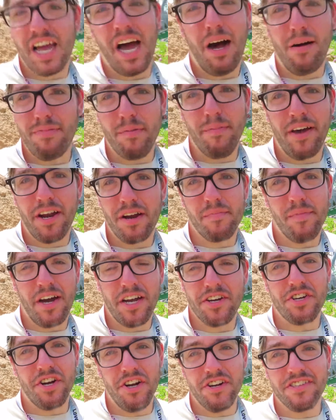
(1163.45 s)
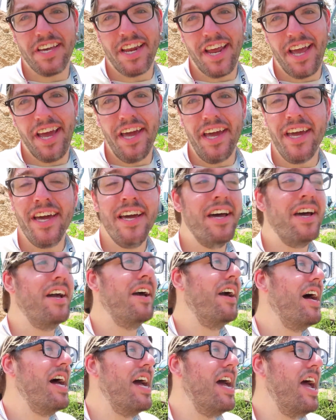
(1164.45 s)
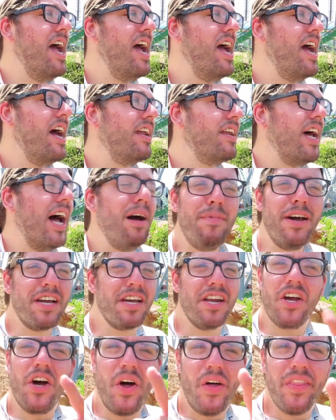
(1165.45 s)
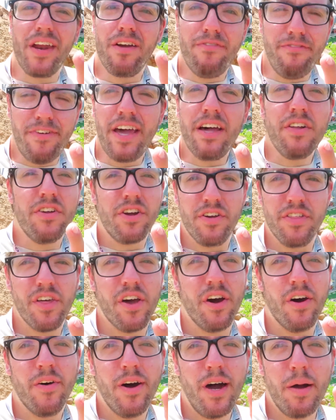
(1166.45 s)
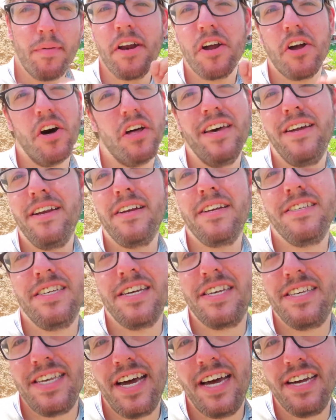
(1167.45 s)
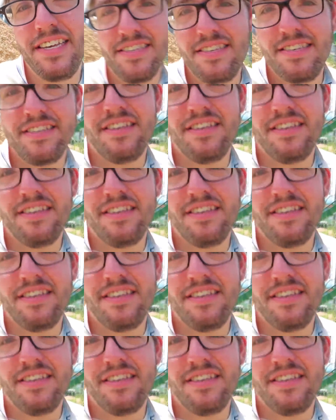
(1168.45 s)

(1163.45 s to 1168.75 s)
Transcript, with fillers: complimented my shirt today. And I'm not gonna call that a failure though. I'm gonna call that a success.